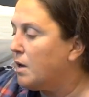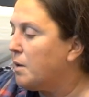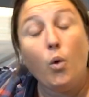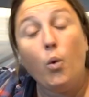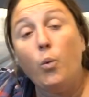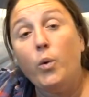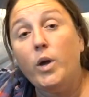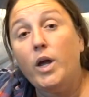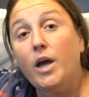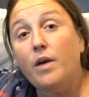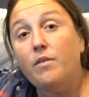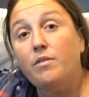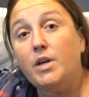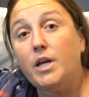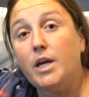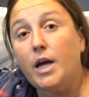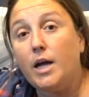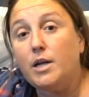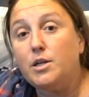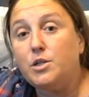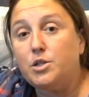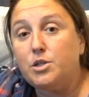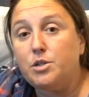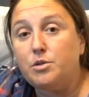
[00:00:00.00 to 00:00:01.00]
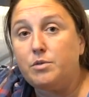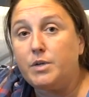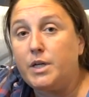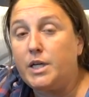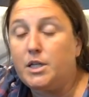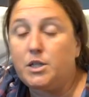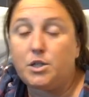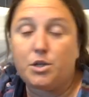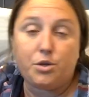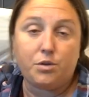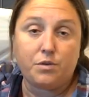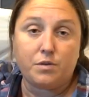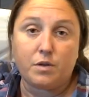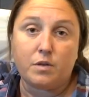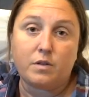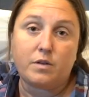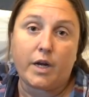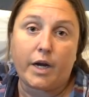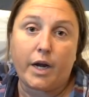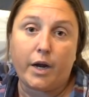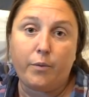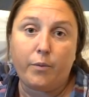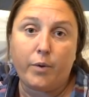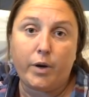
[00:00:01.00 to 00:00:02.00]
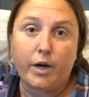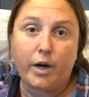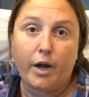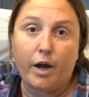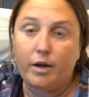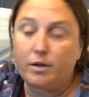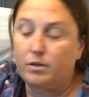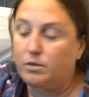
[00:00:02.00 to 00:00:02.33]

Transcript: We have yet to need to use the second one yet.